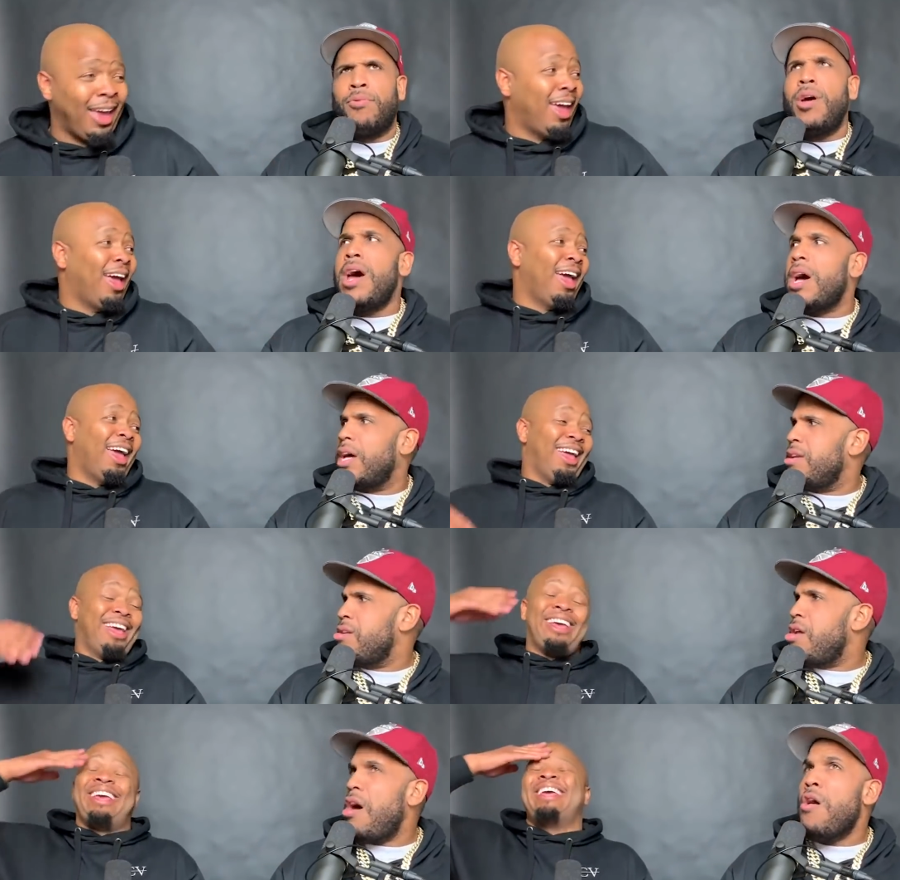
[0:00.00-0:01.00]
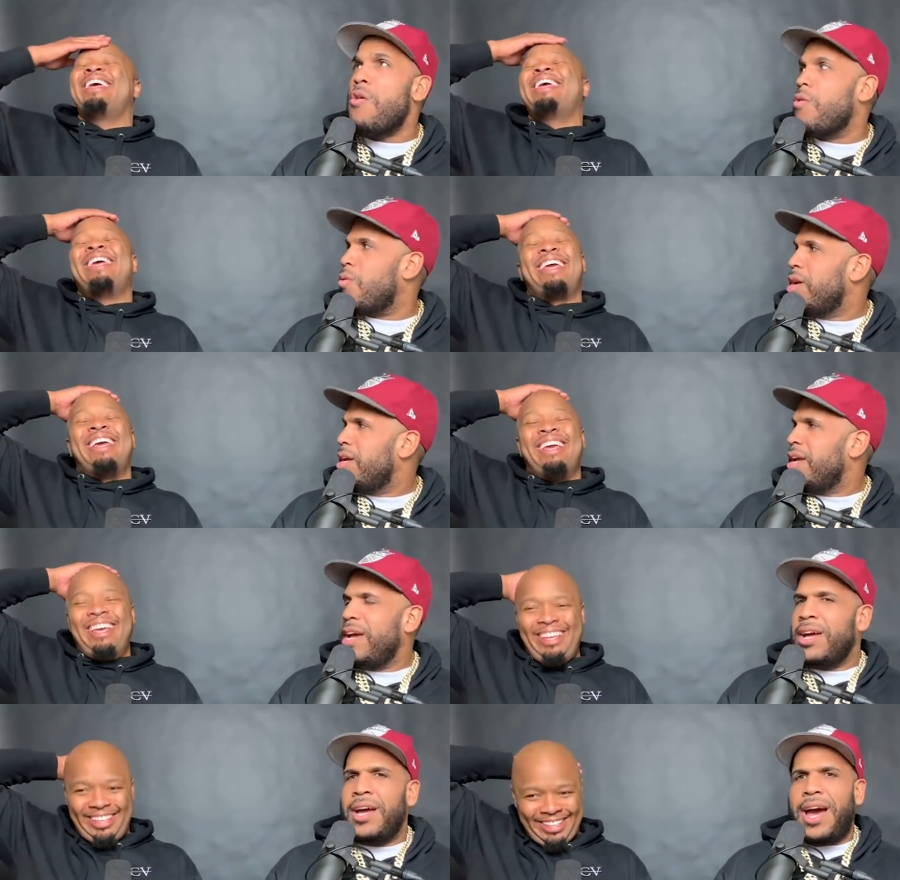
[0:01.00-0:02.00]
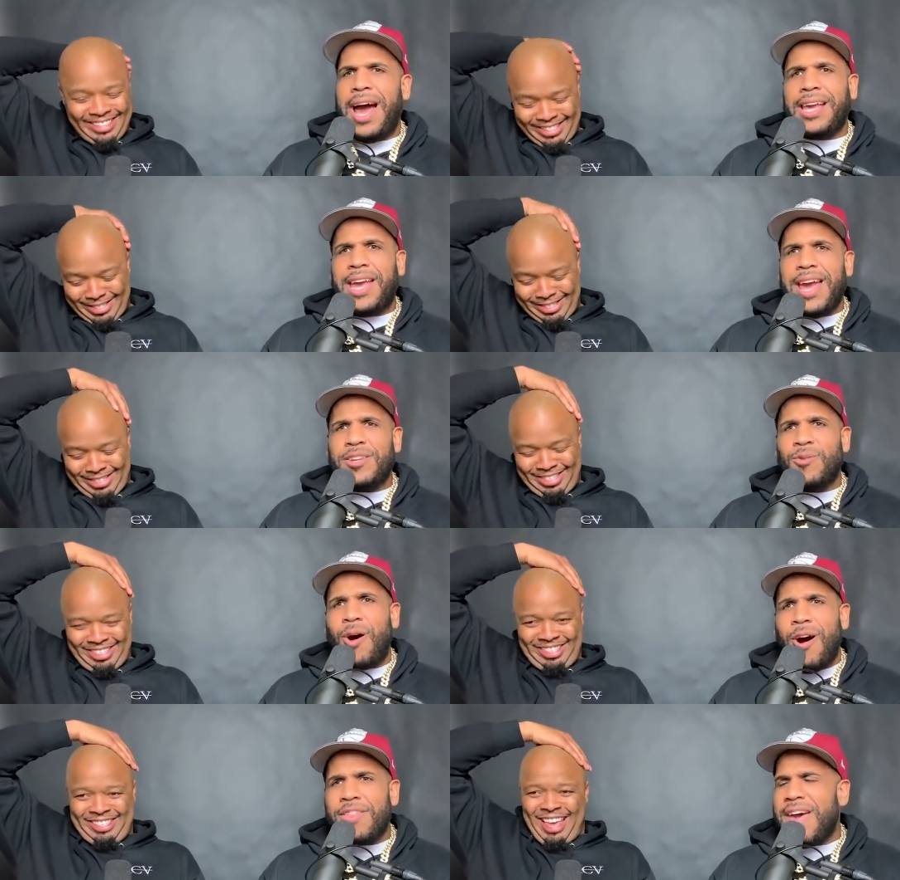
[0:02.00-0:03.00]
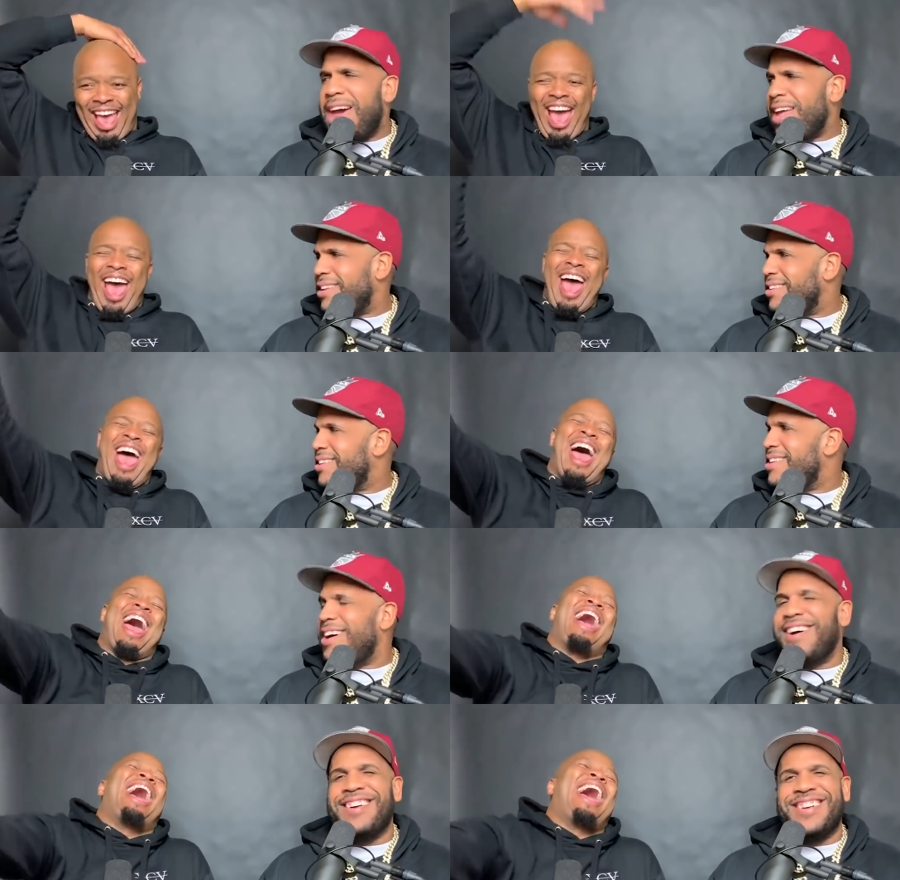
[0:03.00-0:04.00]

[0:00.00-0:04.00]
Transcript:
Speaker 1: bruh, no, I can't do all that. No.